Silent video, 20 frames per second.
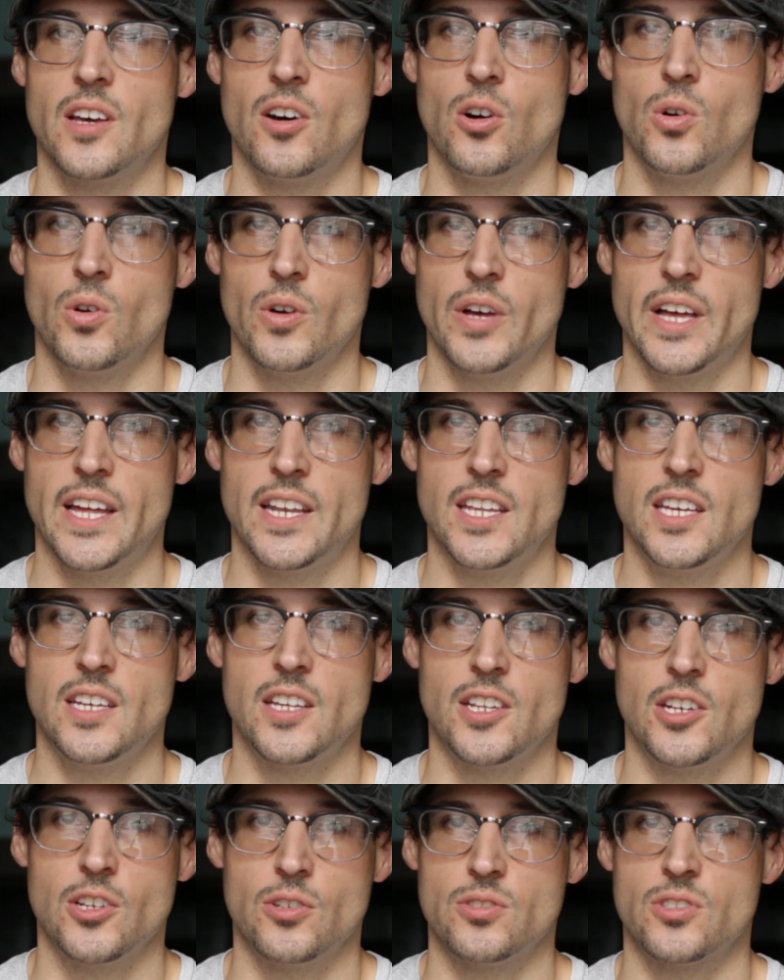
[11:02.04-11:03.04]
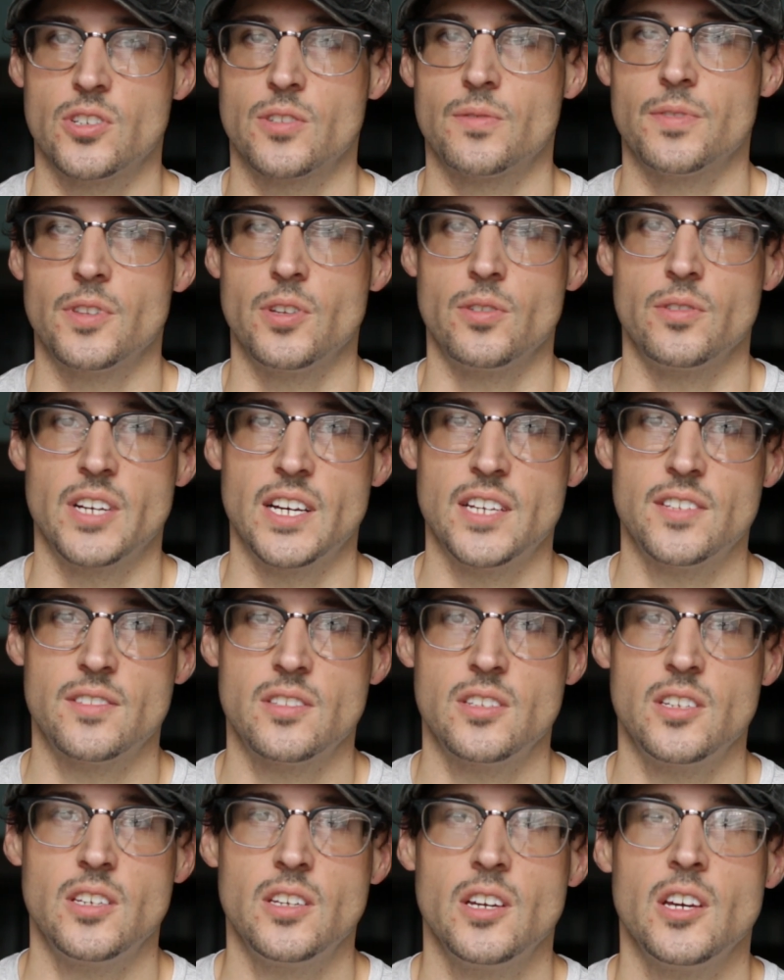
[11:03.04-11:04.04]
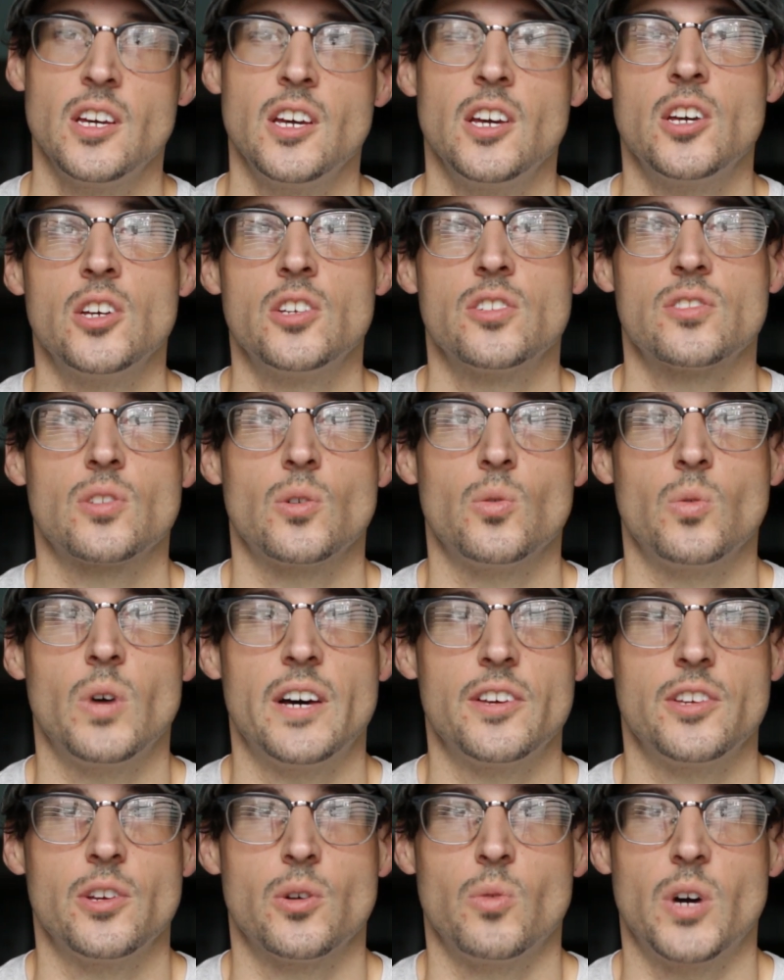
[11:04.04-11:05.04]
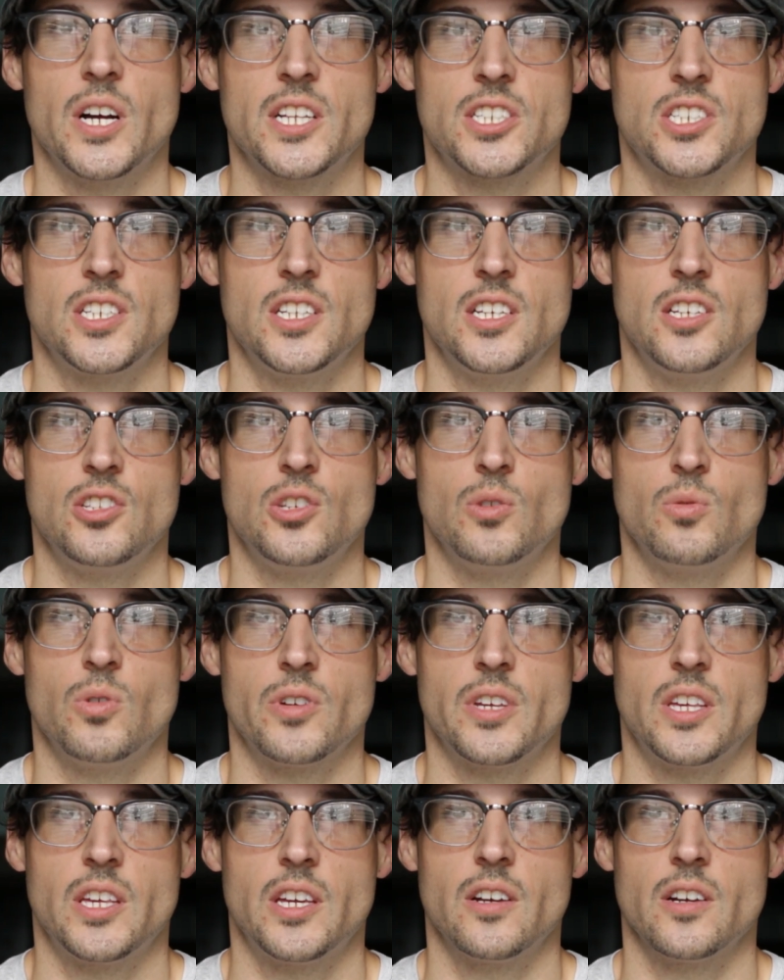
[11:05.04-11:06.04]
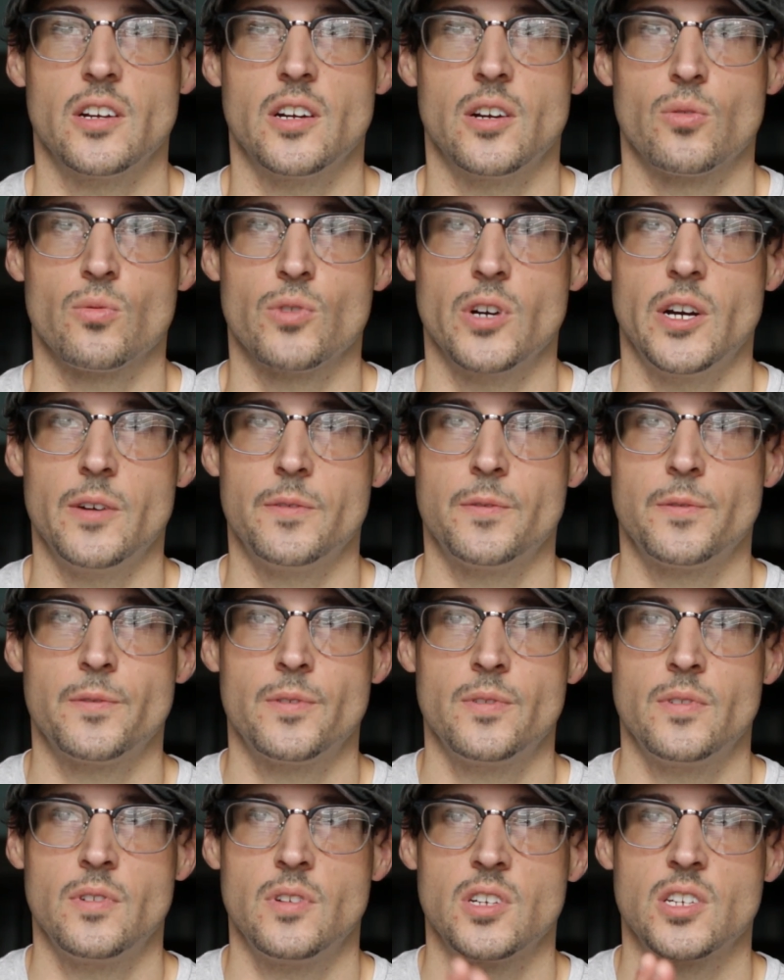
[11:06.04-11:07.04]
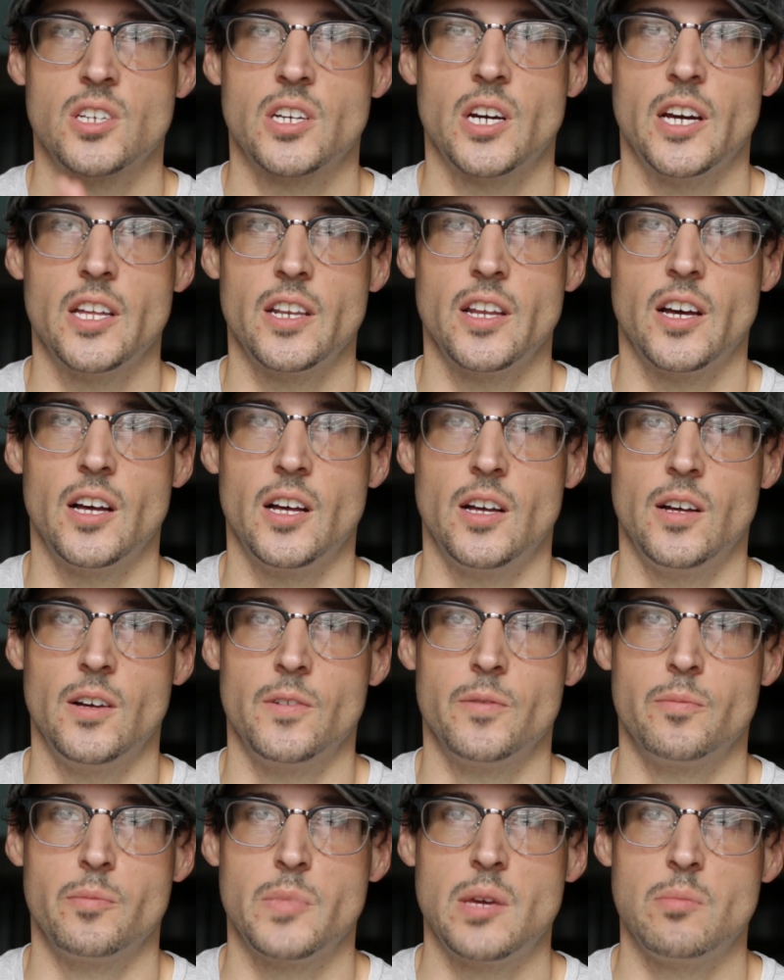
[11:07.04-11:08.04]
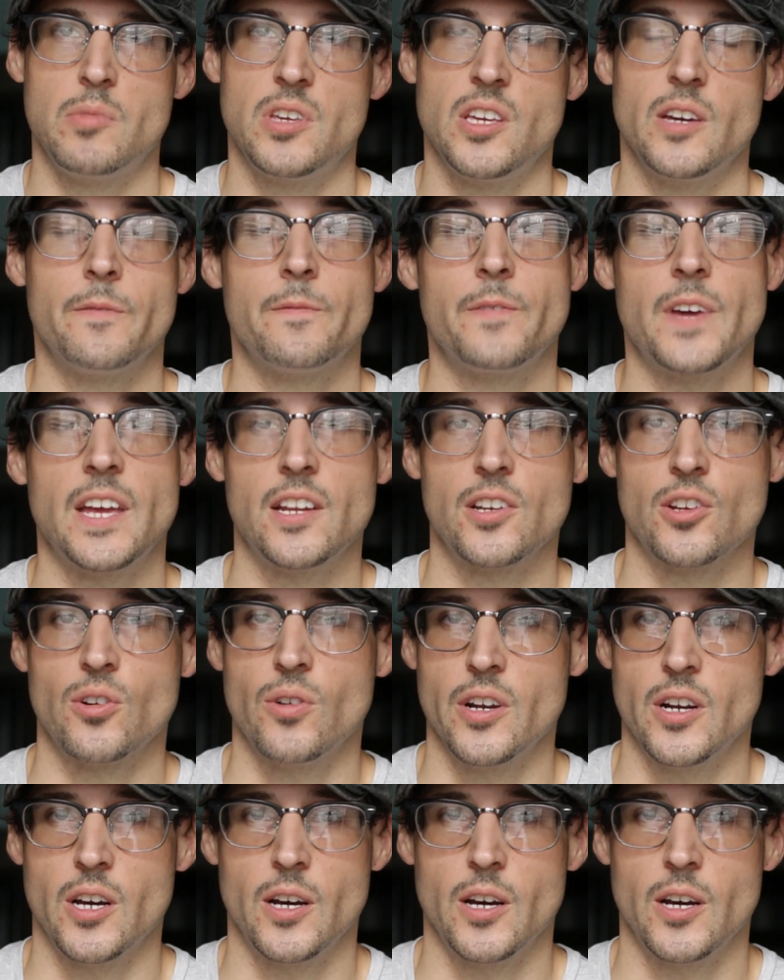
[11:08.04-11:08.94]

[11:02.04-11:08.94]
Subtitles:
the whole edit and it'll just flow nicely. So while you're watching it, you won't hear a rough cut of maybe a fan going